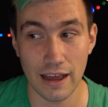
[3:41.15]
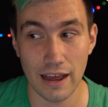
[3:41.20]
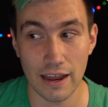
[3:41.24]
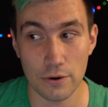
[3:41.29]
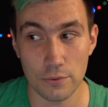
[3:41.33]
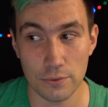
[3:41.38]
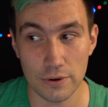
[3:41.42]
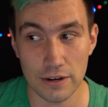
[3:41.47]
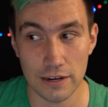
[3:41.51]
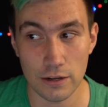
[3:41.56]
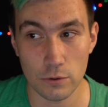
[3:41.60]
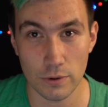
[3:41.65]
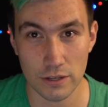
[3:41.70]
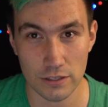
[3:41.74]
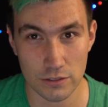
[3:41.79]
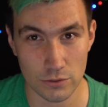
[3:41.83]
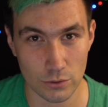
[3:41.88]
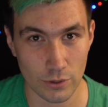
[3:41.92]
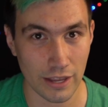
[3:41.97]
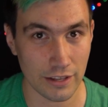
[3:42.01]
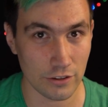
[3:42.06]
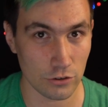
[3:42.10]
I really want
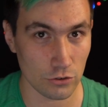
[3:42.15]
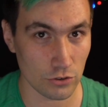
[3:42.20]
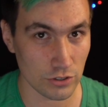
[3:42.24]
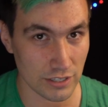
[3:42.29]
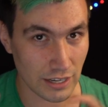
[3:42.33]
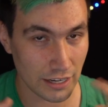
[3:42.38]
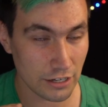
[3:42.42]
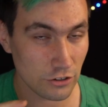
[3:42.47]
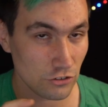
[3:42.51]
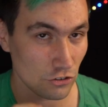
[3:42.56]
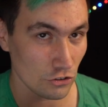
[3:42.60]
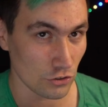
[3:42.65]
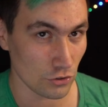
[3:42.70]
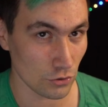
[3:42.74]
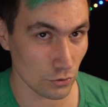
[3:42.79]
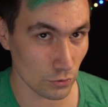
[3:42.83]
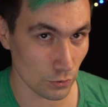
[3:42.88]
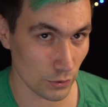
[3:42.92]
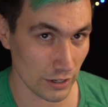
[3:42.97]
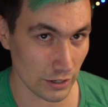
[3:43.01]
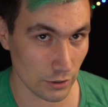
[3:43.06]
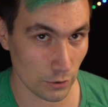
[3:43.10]
to get your attention to
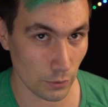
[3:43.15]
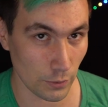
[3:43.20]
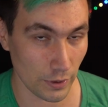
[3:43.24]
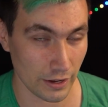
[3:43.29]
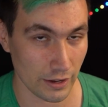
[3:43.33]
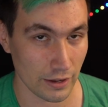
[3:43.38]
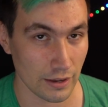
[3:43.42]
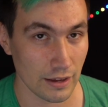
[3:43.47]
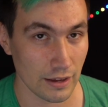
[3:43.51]
real quick,